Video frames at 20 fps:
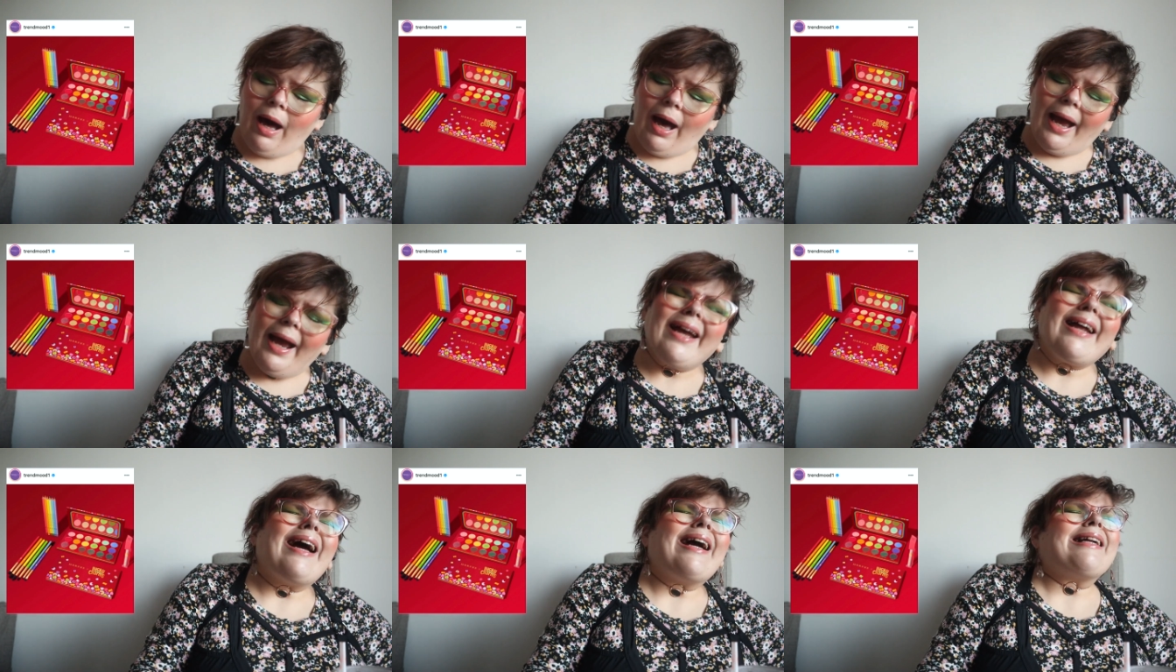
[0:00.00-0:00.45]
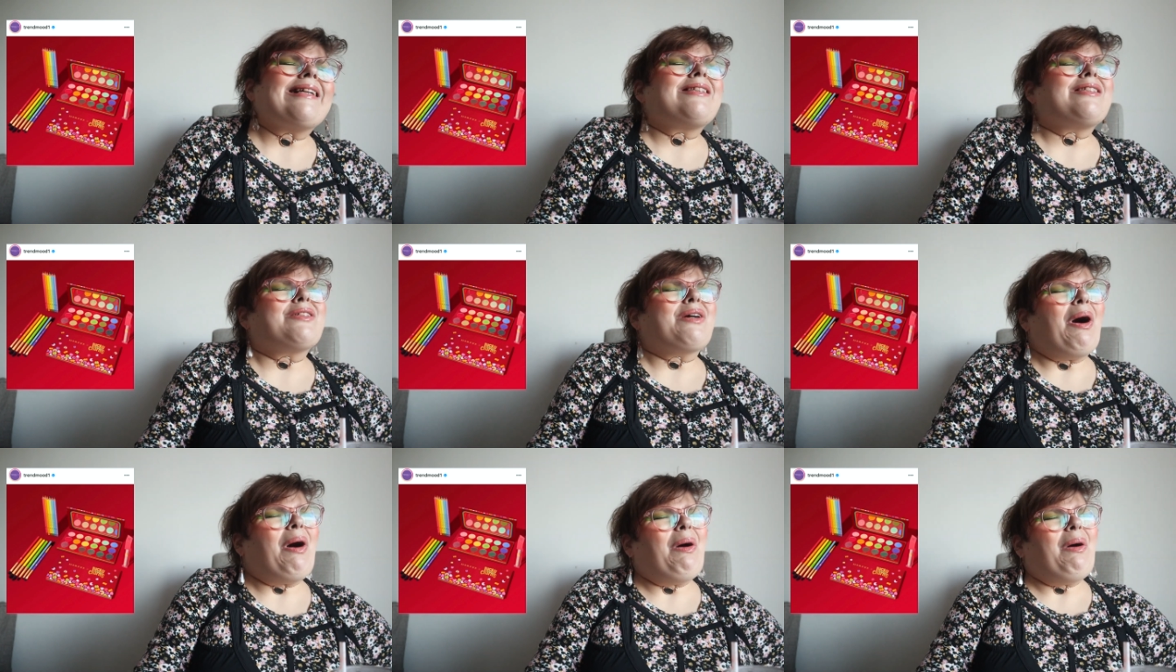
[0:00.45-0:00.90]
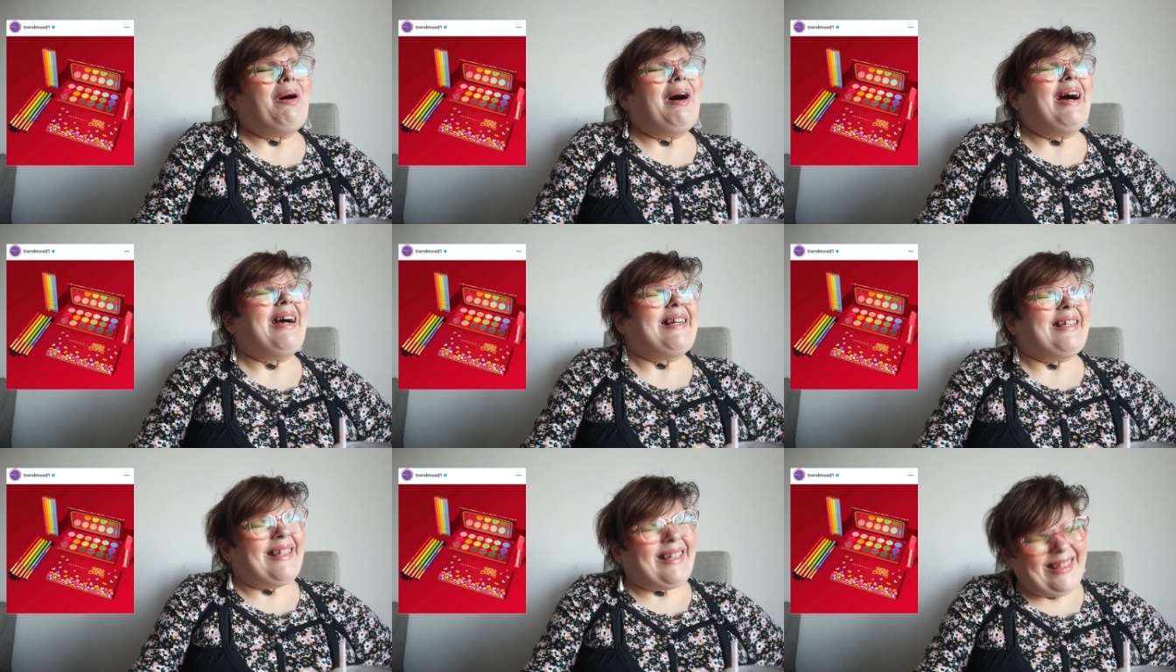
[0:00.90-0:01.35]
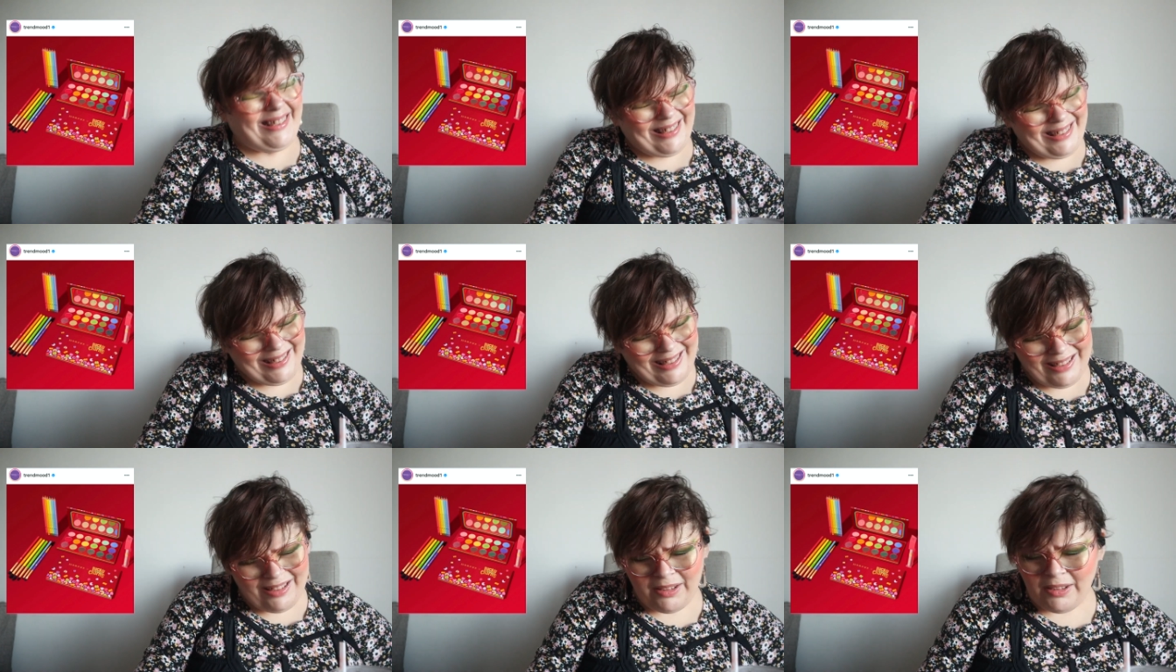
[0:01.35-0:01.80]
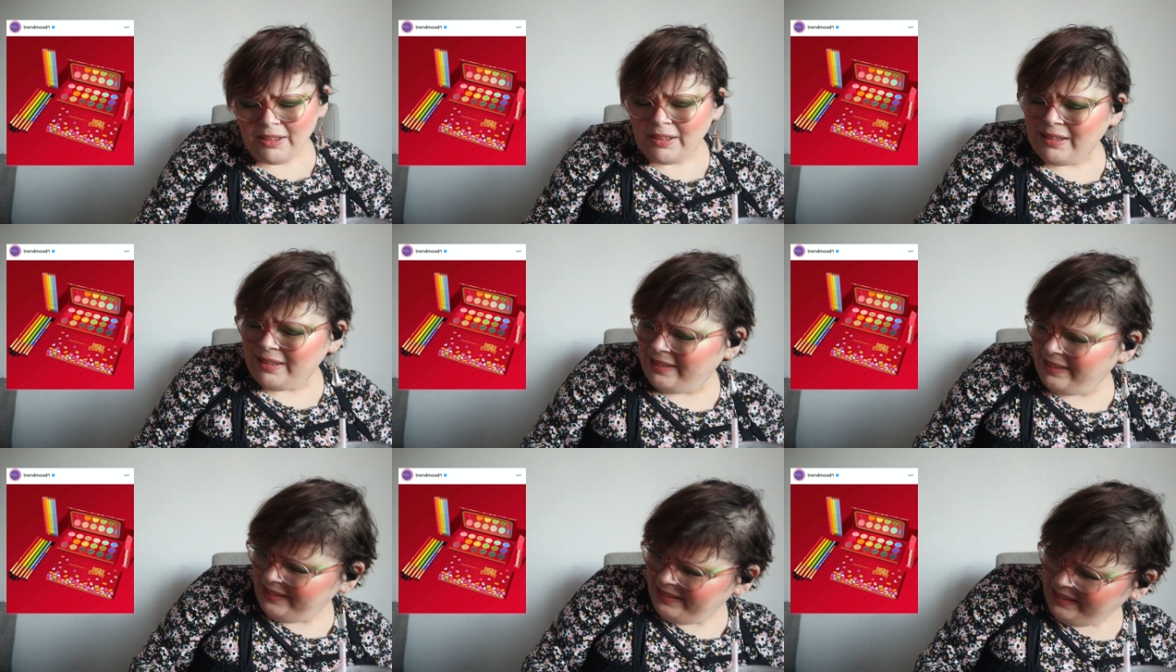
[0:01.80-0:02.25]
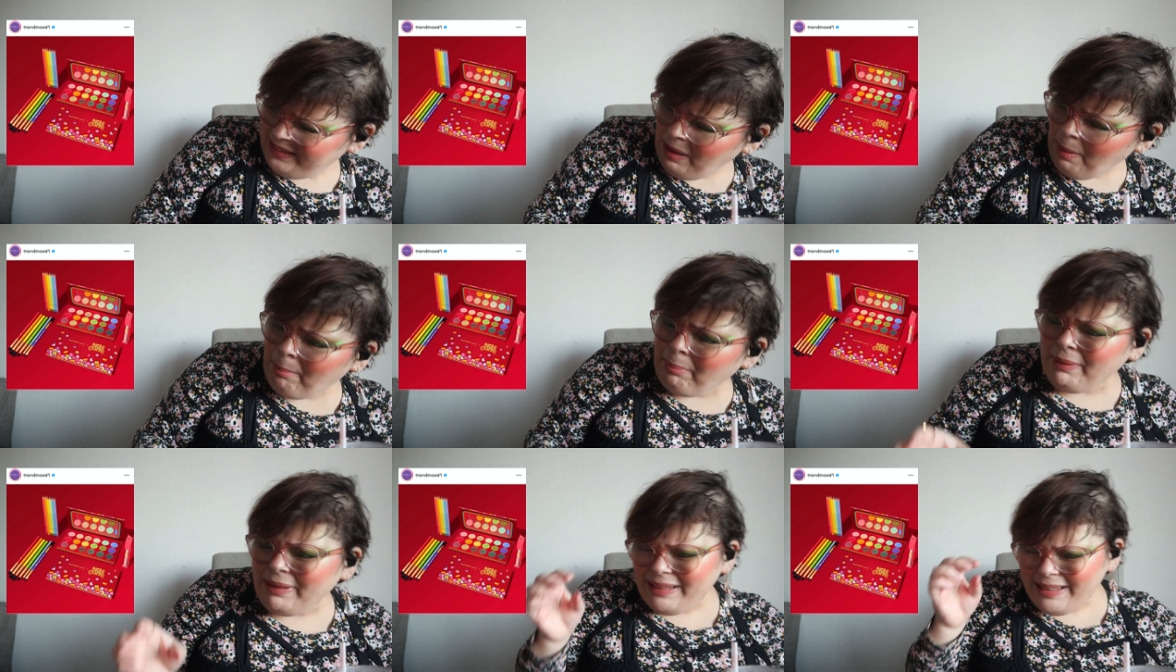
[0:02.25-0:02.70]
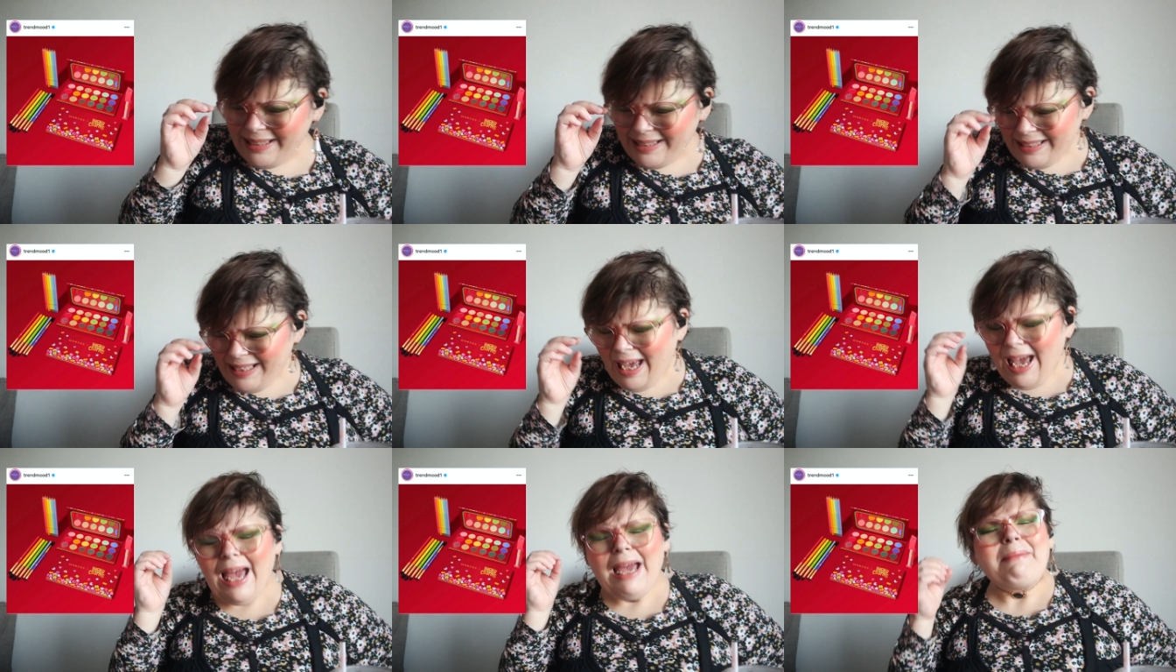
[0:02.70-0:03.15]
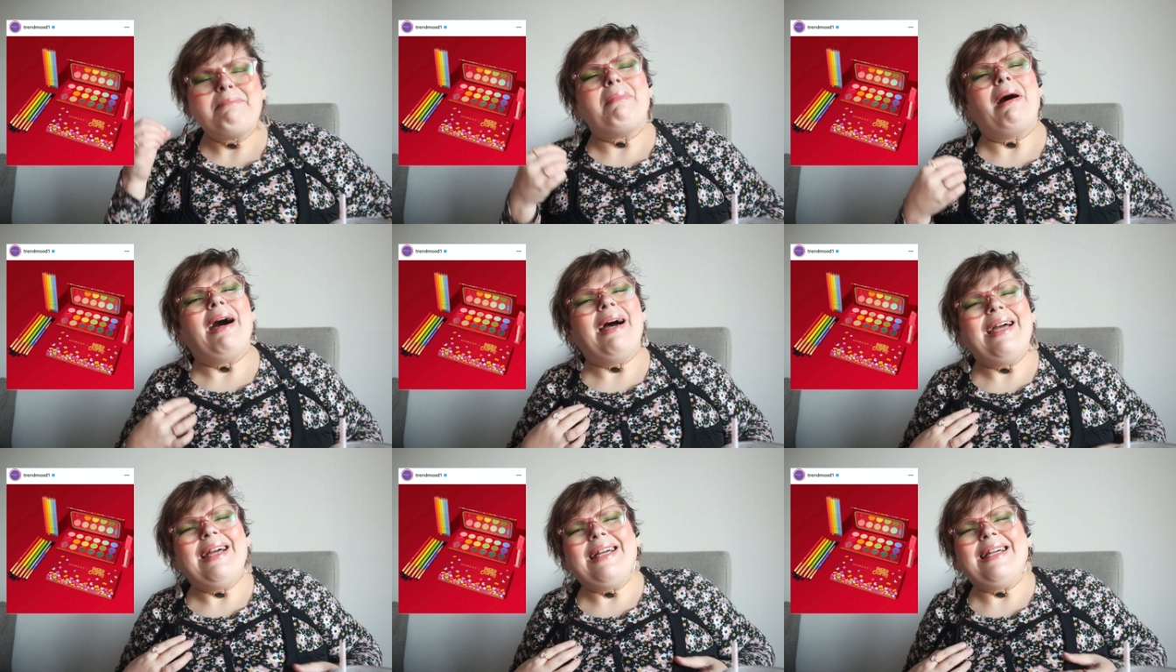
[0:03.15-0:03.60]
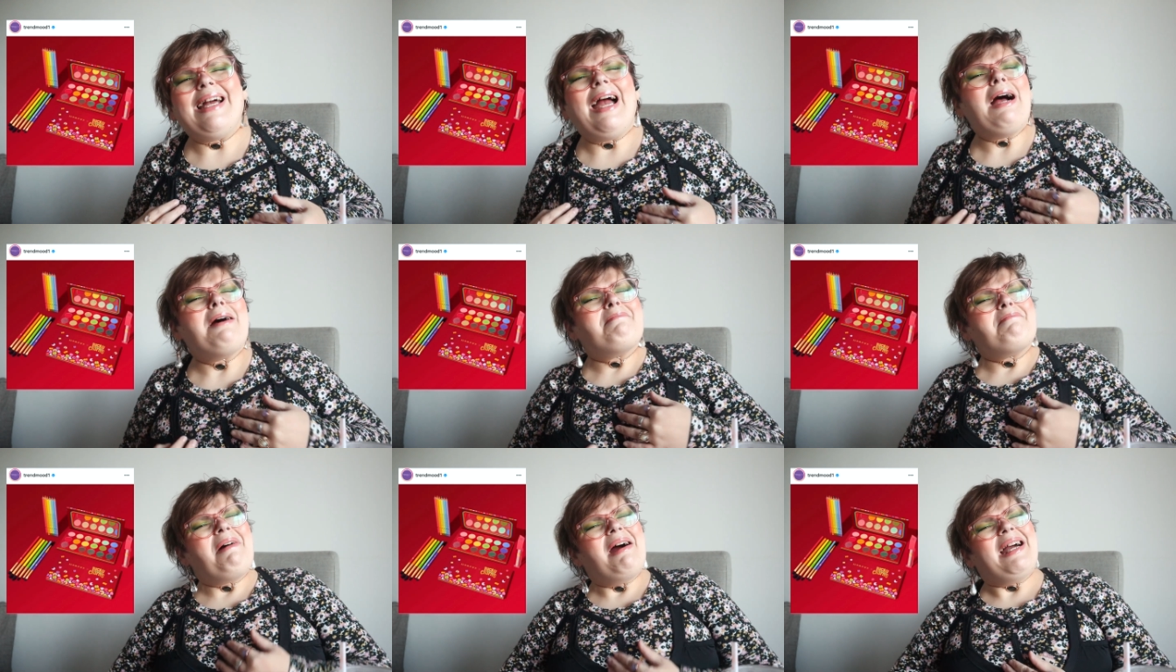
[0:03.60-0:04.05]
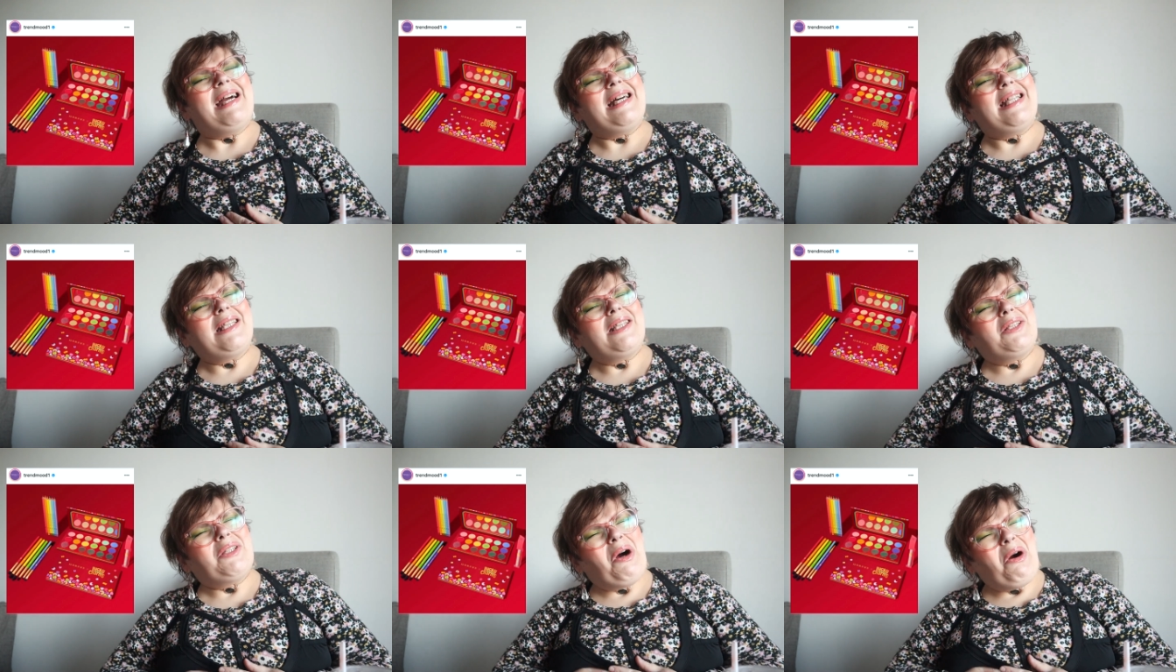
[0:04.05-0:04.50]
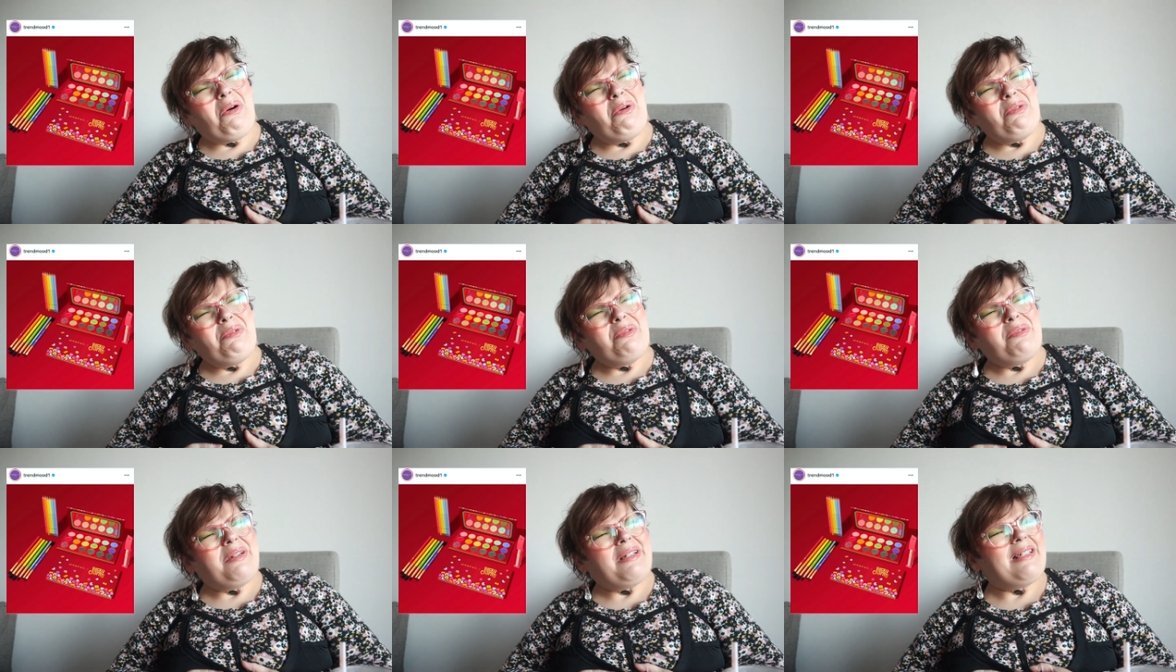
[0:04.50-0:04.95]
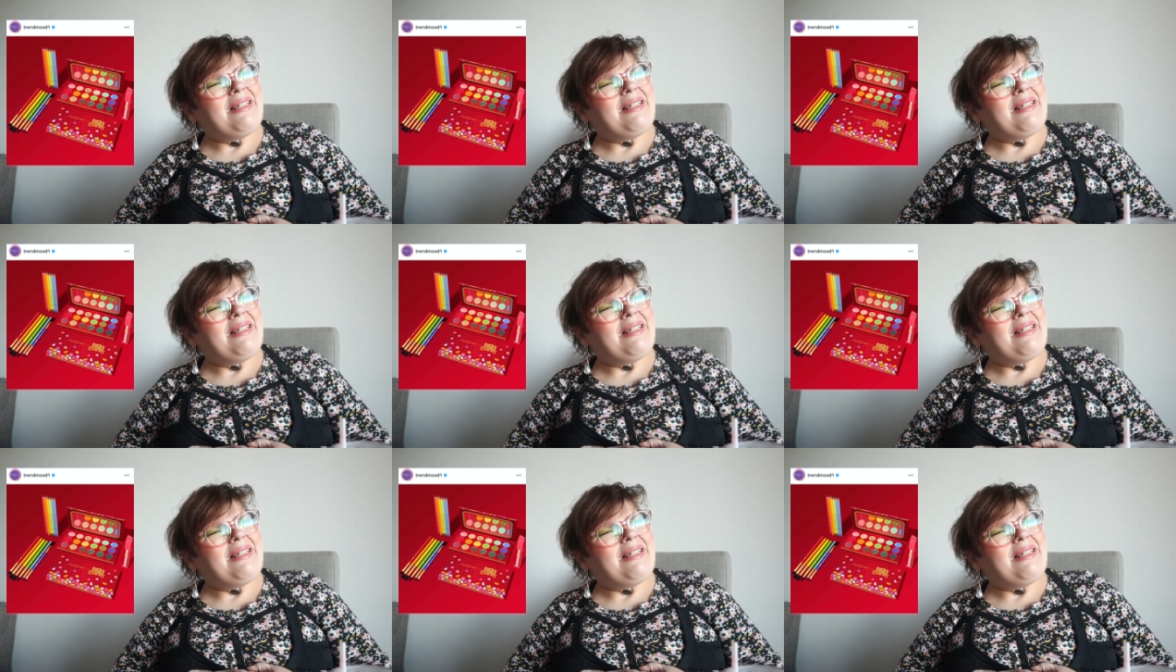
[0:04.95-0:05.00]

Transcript: I, I don't. I, but like, am I am I alone?